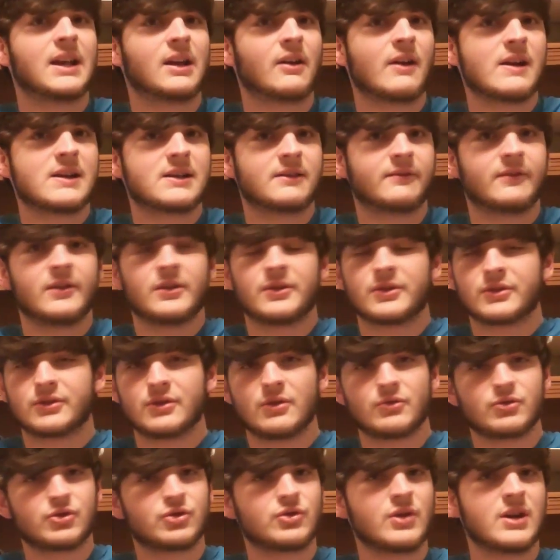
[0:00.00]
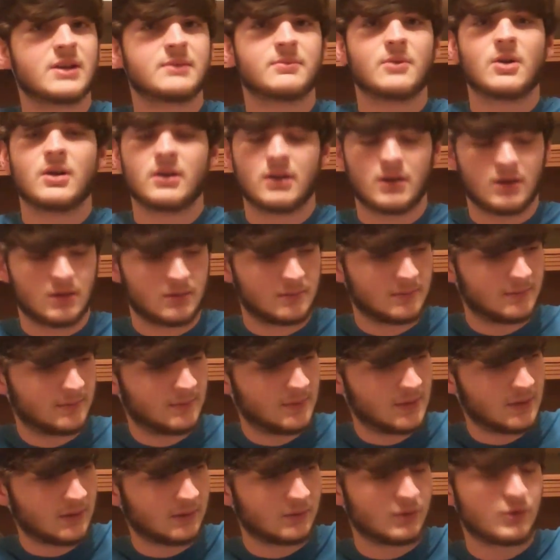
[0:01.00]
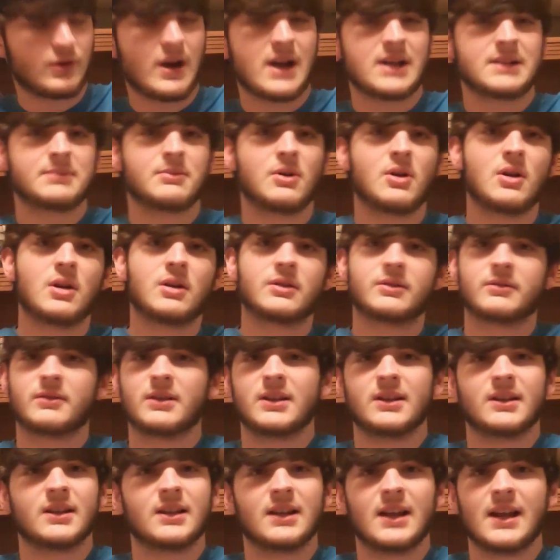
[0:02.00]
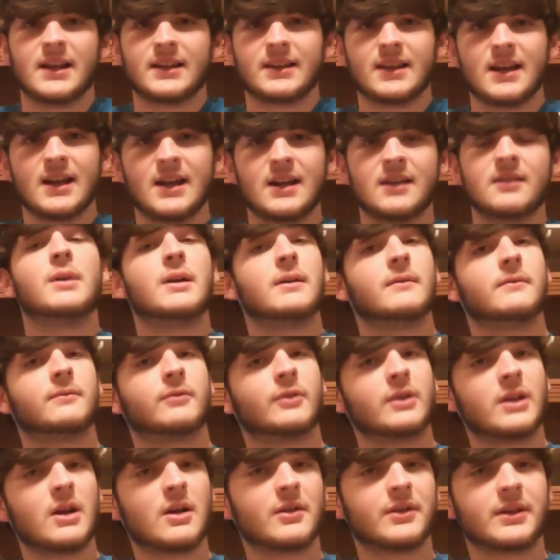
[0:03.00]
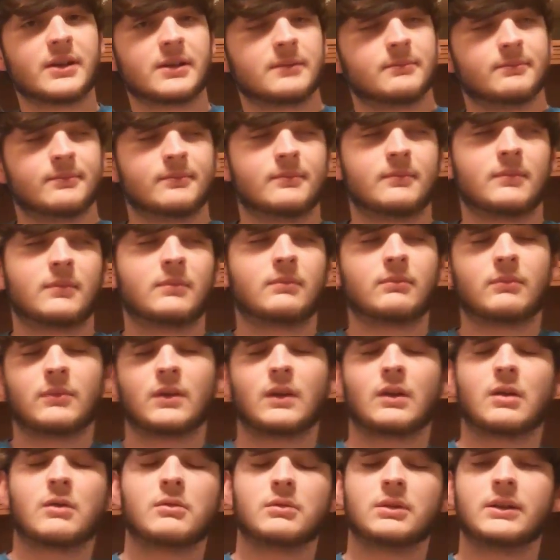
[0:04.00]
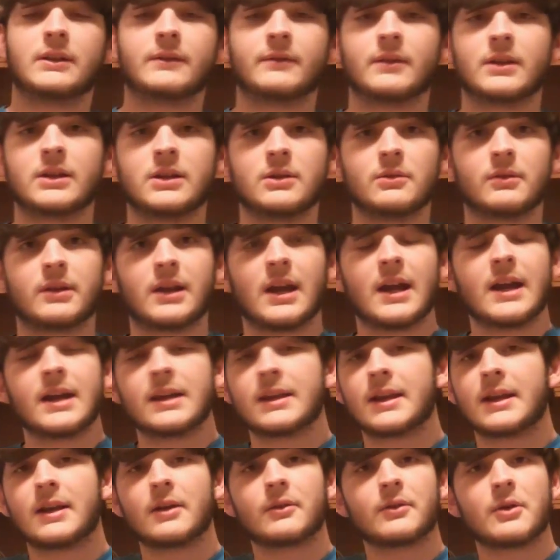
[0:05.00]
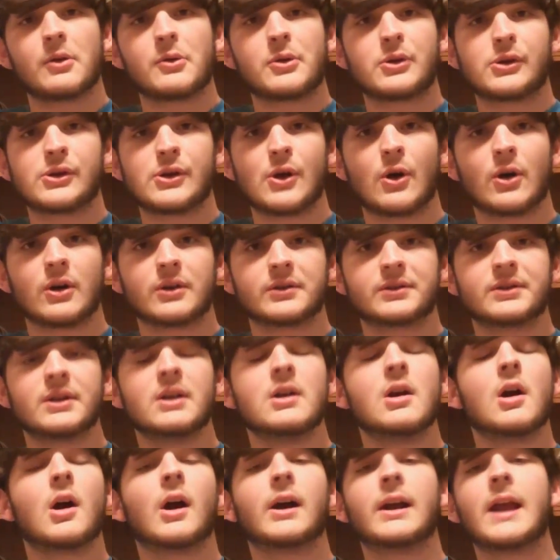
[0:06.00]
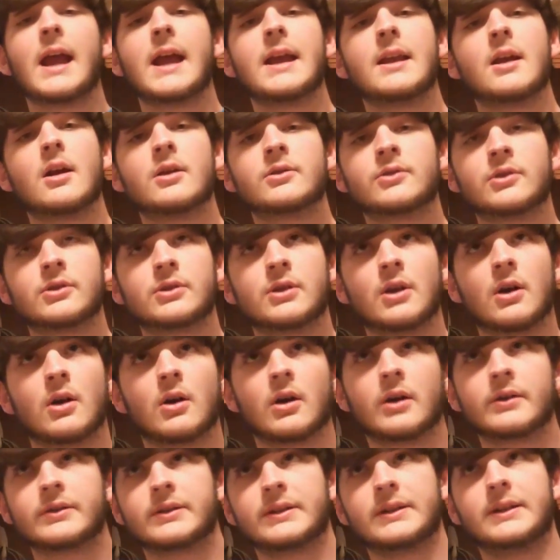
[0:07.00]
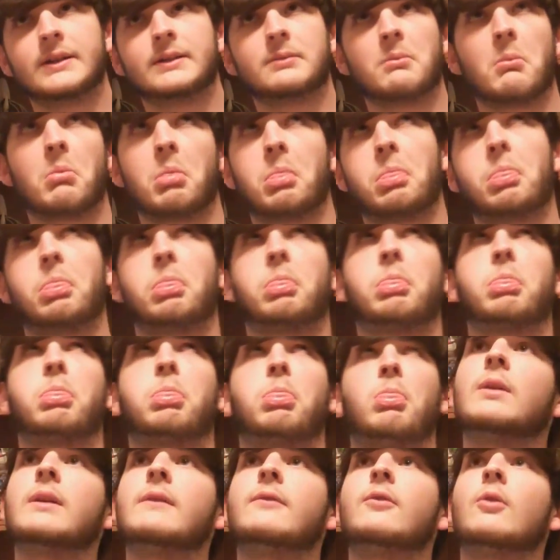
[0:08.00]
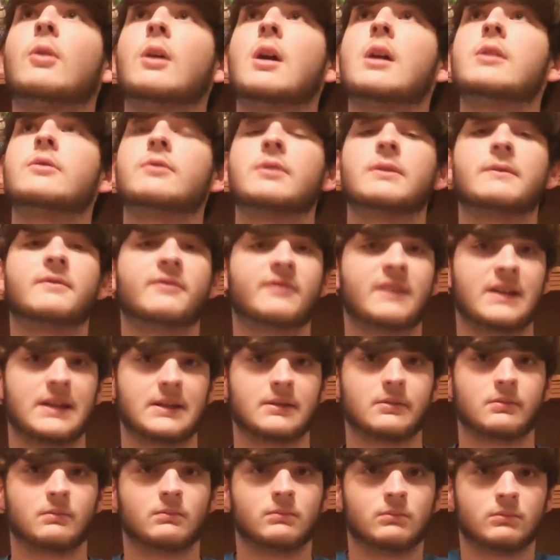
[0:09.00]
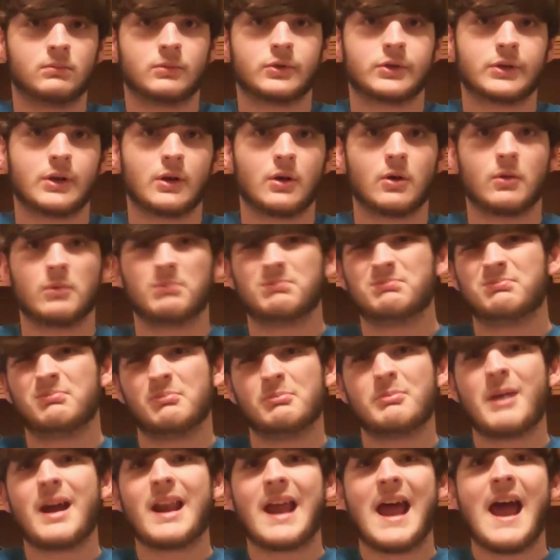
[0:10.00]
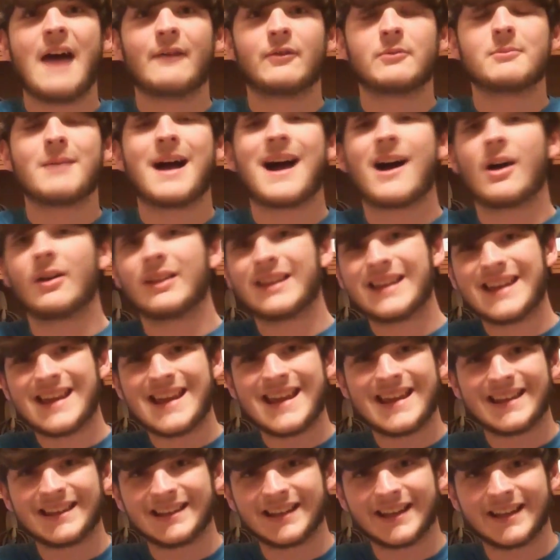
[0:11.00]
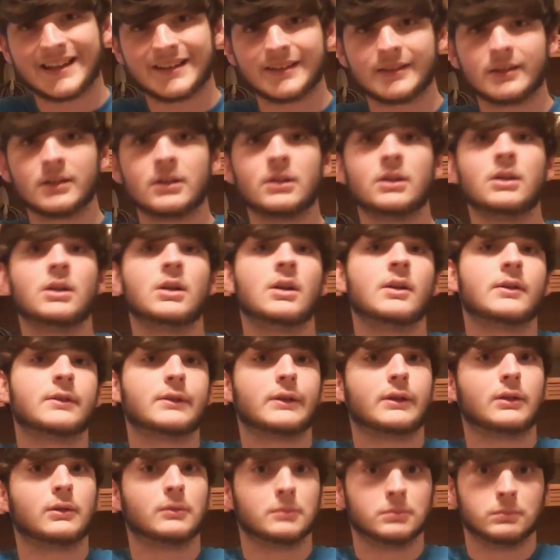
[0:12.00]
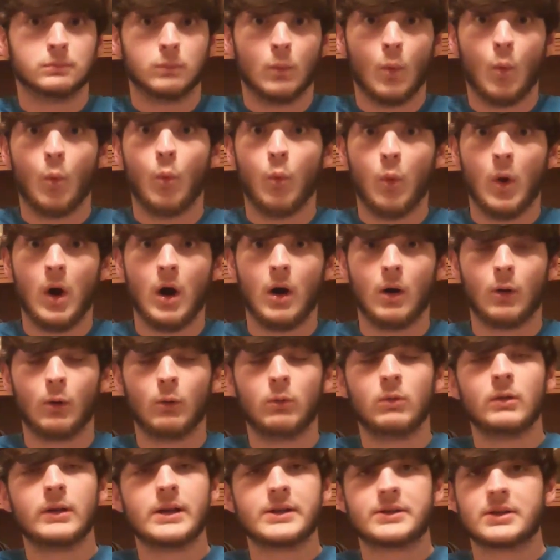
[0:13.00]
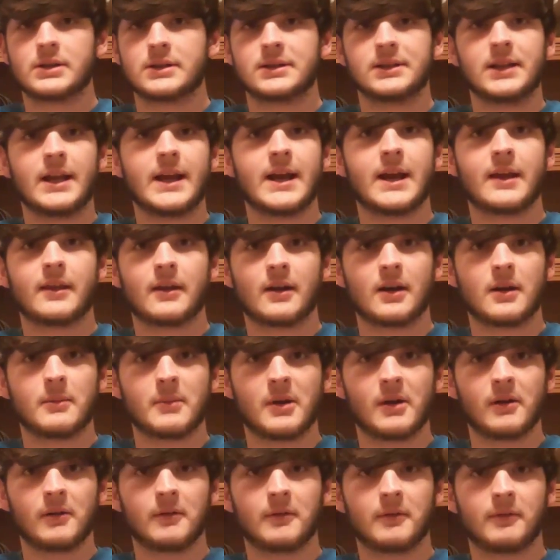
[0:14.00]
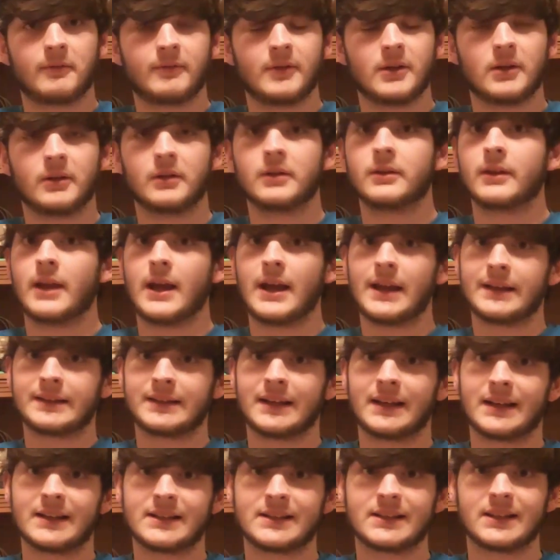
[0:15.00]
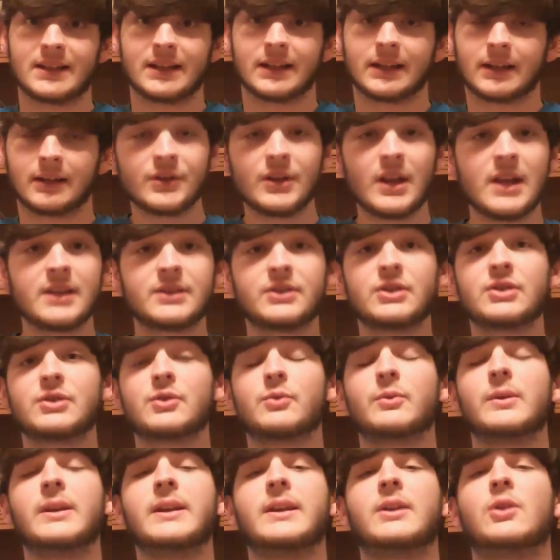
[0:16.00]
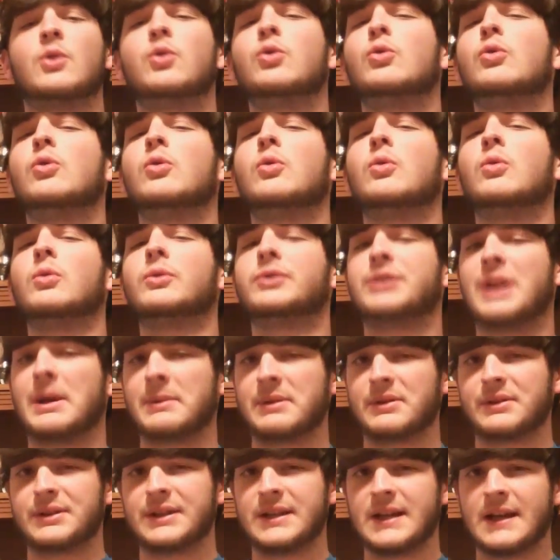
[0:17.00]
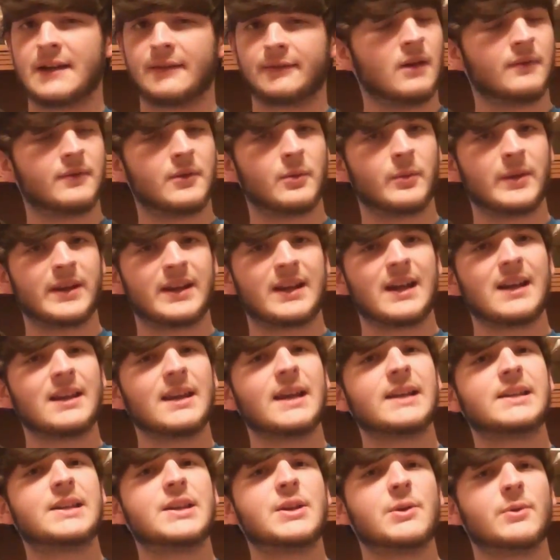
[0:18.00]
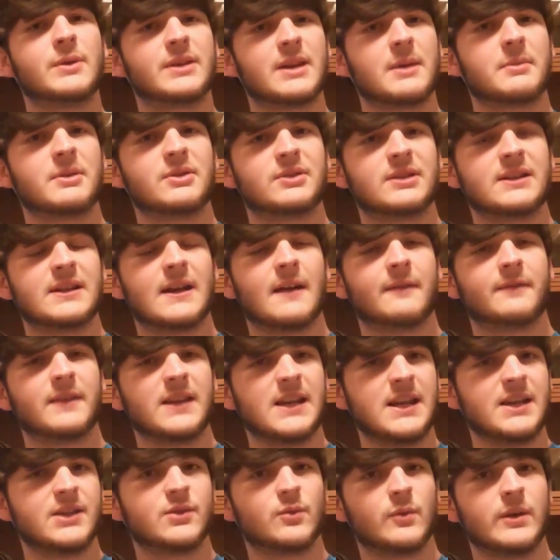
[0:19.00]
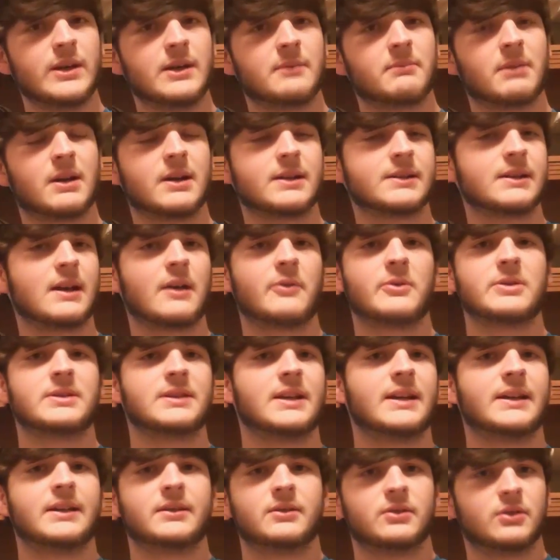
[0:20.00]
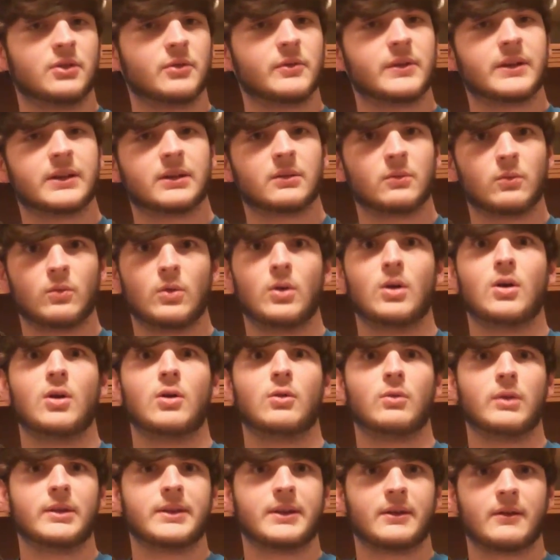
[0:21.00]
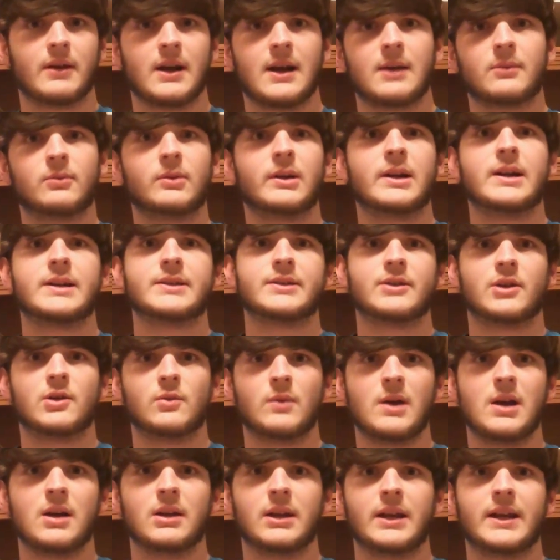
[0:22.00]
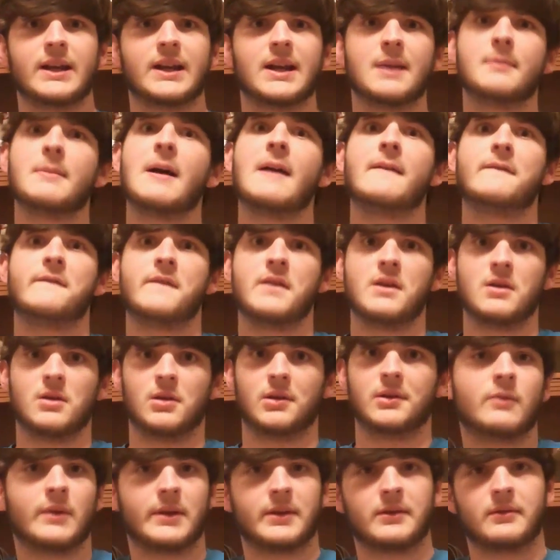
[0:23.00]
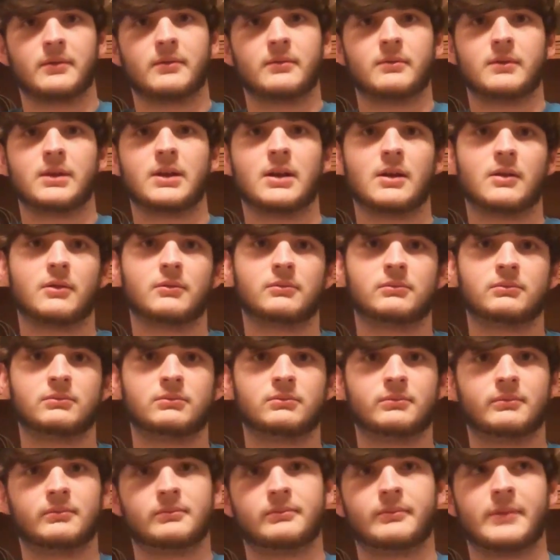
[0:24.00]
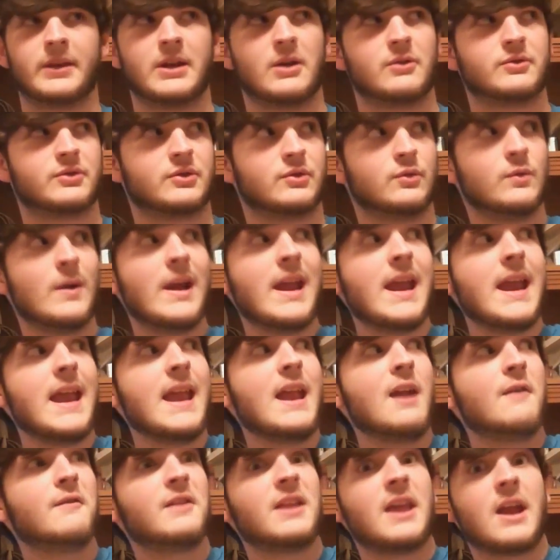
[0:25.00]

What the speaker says: in a grassy field. There's no stretch mark or scratch marks or anything like that. But for y'all that don't live in the UK and they don't know the yards, all right, 800 yards is 2,400 feet. So about a half a mile inland. So, whoa, it's just laying there in the middle of a field. That's gotta stink. So that's just a really cool WTF of the week. I like to do a WTF each week because I always like doing, whoa, what the crap, why is there a well laying in my field when, you know, the ocean's way over